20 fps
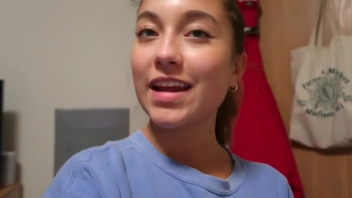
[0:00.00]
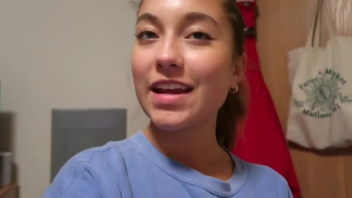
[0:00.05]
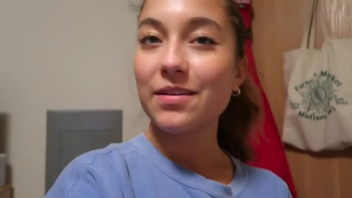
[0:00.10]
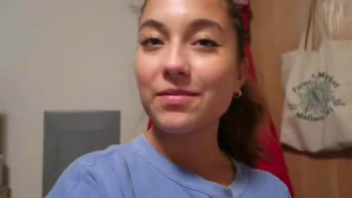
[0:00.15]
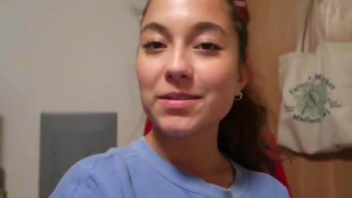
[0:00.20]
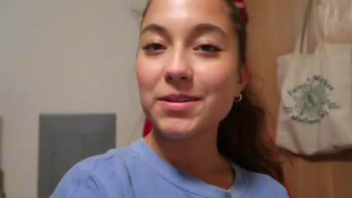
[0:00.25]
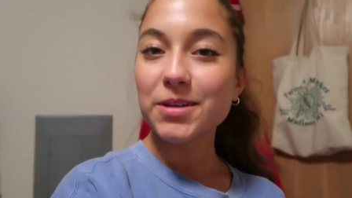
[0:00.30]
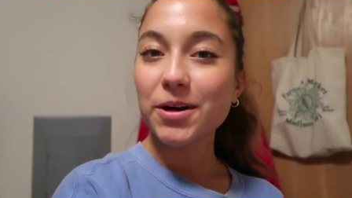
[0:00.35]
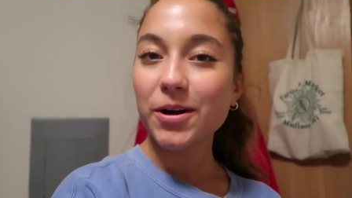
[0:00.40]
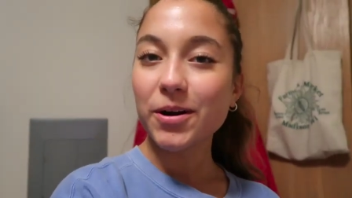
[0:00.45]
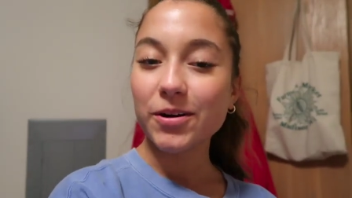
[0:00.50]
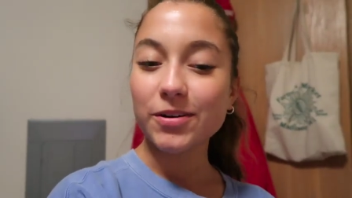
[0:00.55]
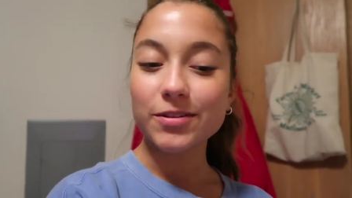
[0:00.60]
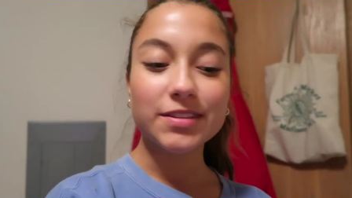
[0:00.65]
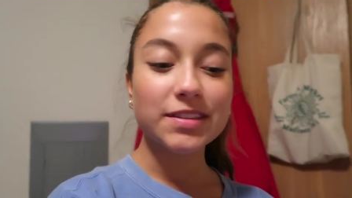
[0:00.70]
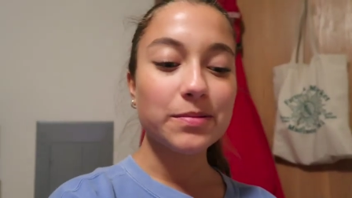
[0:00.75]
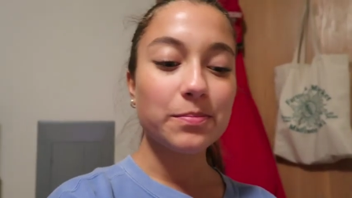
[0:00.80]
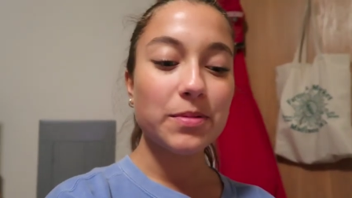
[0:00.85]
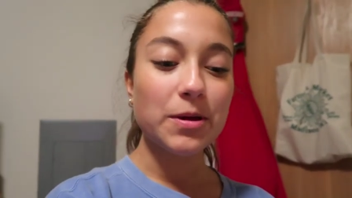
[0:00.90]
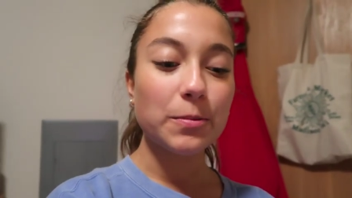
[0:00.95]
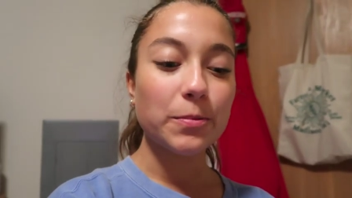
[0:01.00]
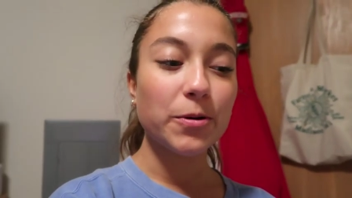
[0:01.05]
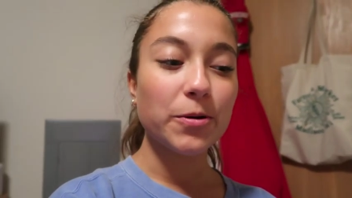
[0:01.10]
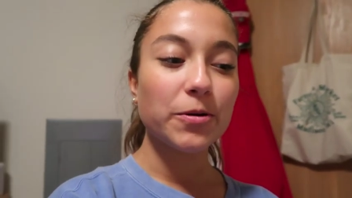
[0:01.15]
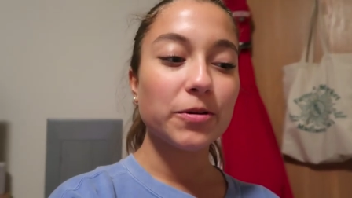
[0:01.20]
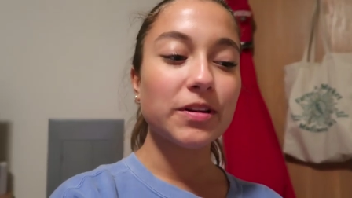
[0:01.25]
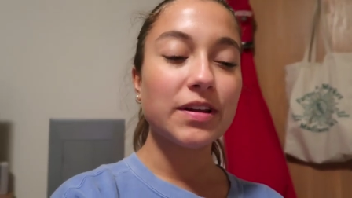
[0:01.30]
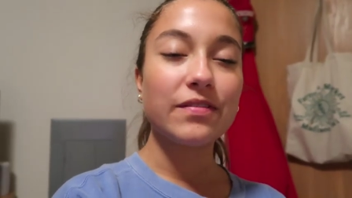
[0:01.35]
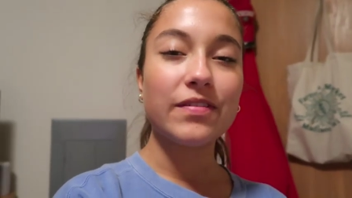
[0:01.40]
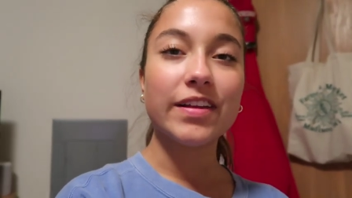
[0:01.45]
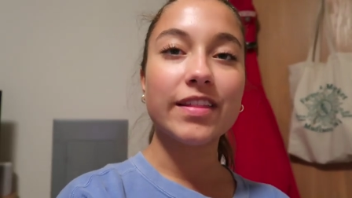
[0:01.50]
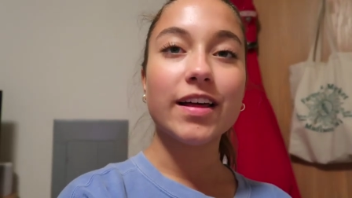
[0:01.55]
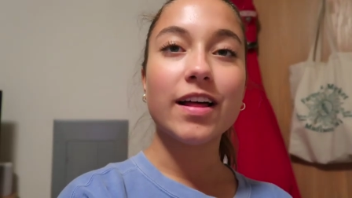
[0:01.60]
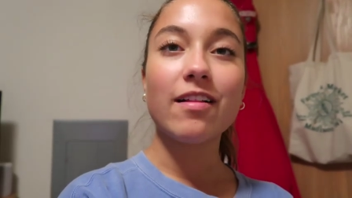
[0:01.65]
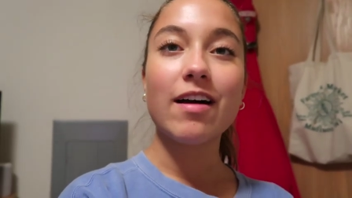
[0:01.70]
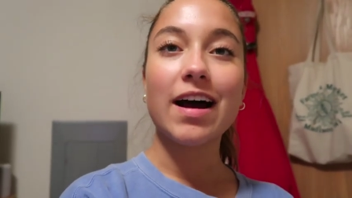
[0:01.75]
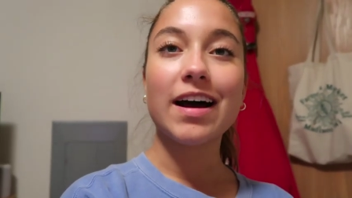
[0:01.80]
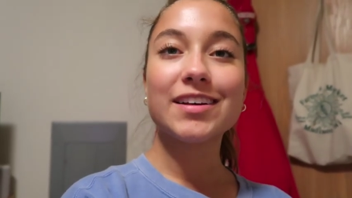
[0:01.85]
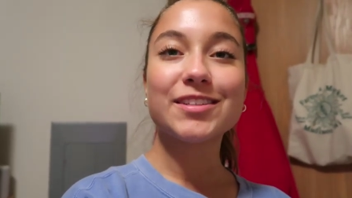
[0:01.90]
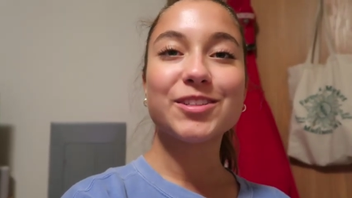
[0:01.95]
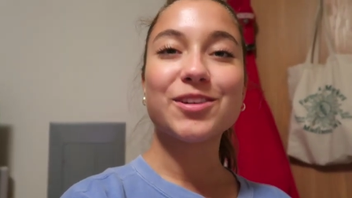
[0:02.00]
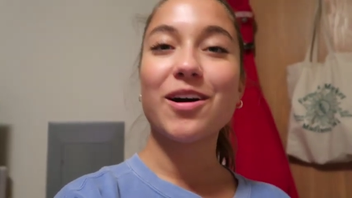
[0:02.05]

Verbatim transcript: even heard some people leaving the class